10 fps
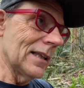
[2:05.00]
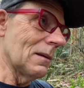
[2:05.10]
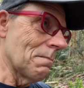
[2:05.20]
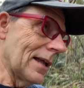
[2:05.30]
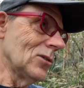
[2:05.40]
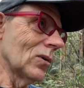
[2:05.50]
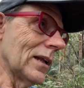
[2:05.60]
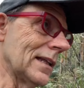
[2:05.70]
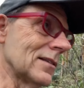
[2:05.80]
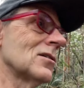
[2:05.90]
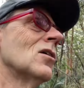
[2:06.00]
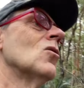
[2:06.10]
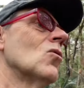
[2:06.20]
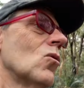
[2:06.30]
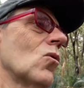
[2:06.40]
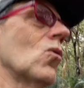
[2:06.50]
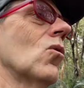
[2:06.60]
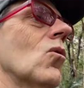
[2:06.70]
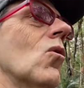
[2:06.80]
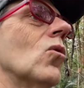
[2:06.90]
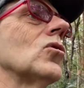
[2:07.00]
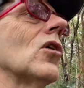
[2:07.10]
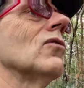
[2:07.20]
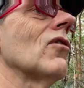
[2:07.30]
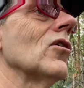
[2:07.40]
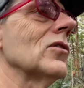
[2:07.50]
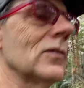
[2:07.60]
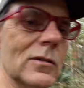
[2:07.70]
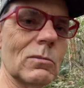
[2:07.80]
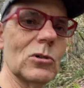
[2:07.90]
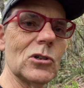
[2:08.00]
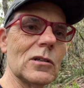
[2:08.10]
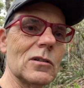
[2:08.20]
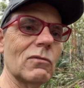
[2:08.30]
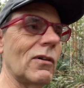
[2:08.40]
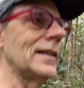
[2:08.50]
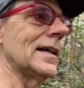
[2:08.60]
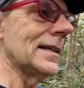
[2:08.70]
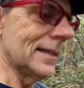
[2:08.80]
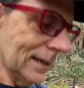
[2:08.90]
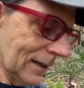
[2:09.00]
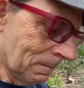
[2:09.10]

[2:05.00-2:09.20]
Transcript: make the manual lens autofocus, which is fantastic.